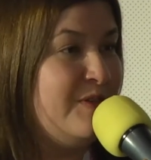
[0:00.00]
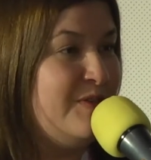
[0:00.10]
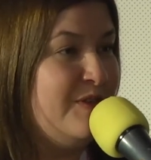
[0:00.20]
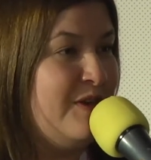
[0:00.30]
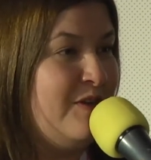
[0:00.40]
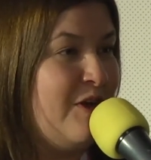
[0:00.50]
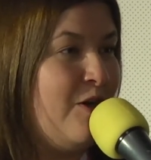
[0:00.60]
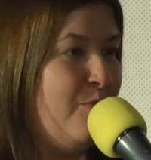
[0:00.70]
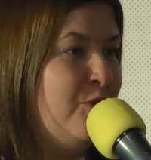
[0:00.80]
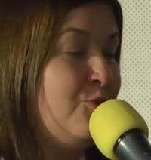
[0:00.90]
is and
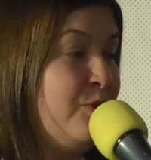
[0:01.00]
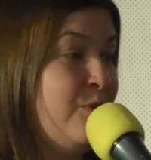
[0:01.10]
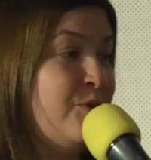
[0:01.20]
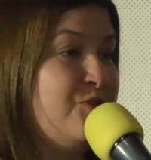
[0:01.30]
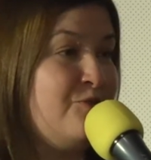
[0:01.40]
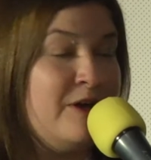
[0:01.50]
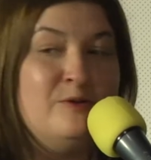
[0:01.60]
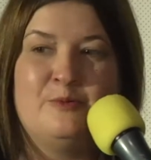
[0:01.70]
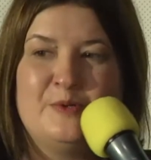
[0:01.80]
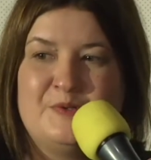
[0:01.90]
how much we all
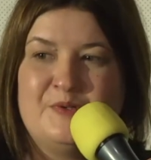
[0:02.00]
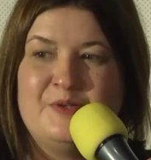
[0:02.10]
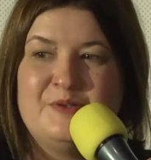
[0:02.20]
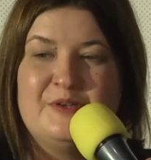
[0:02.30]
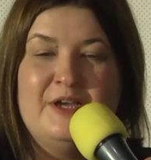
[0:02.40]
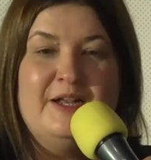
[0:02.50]
struggle with this.